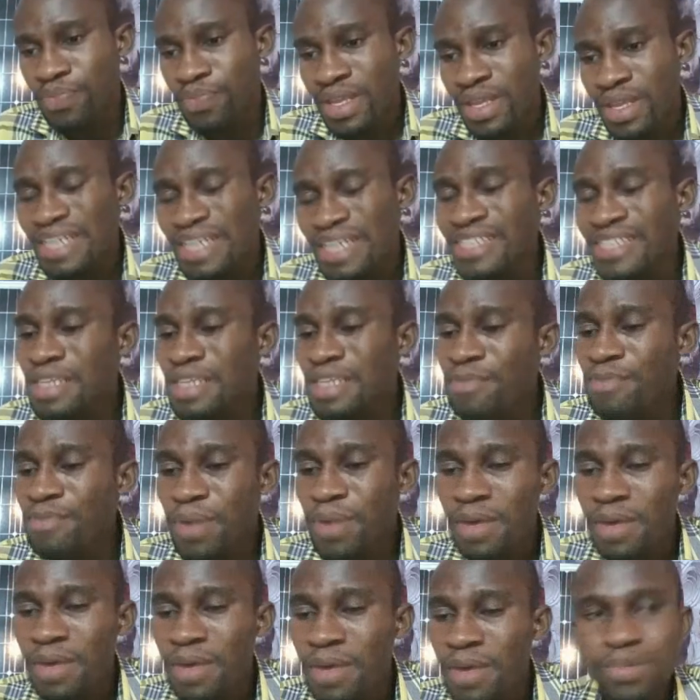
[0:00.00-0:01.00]
JPEG
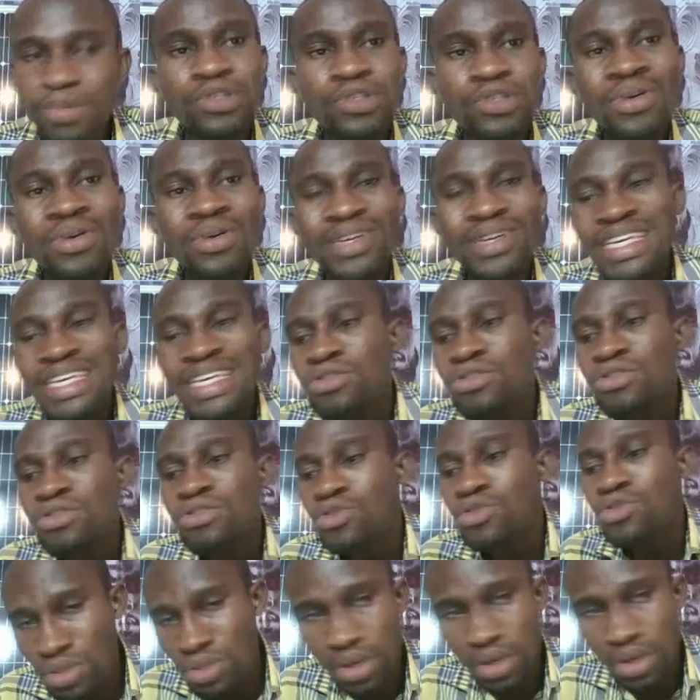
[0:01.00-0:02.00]
picture into
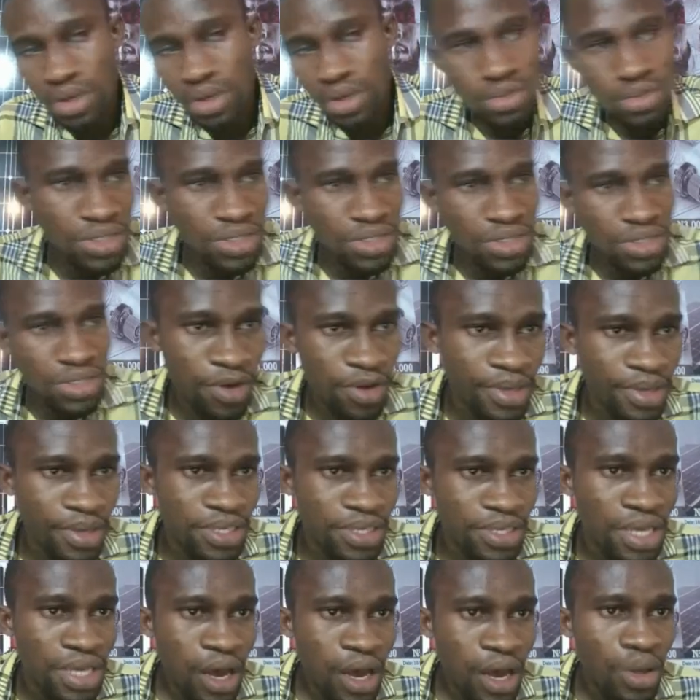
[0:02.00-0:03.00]
Solidworks environment.
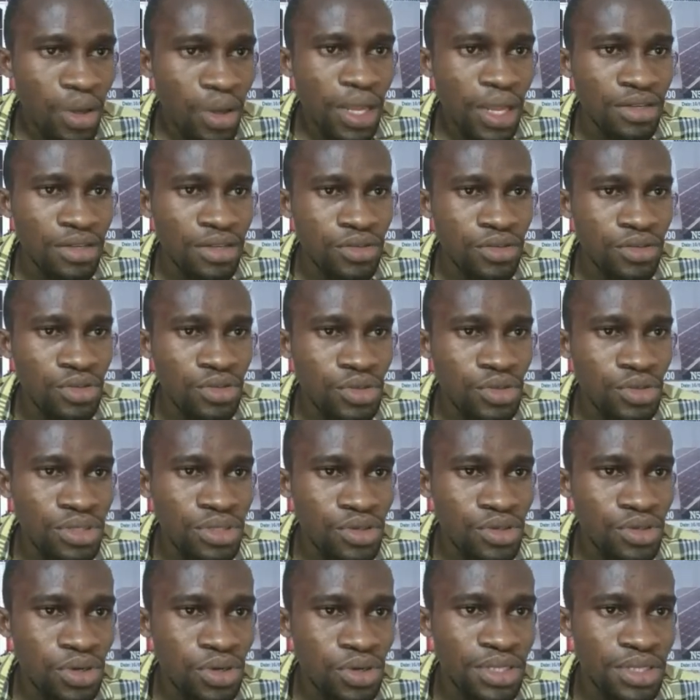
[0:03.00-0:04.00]
All I need to do is just
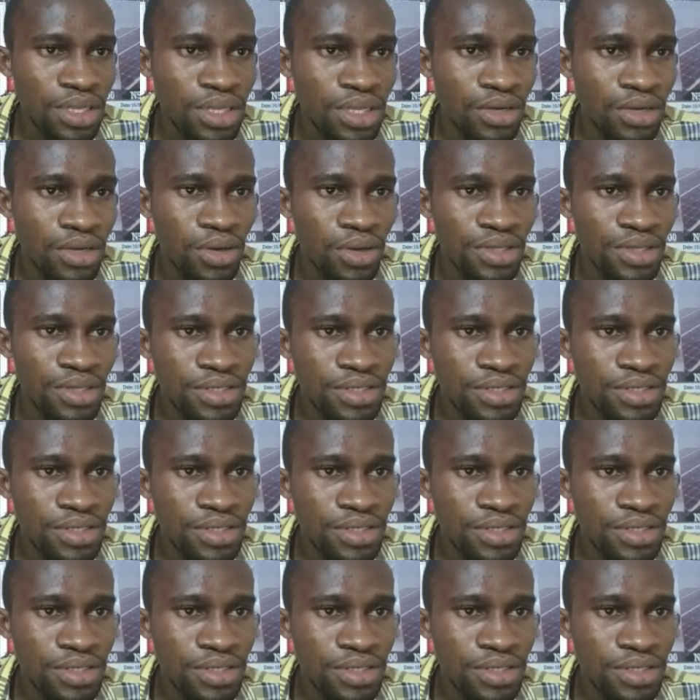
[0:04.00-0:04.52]
click on it.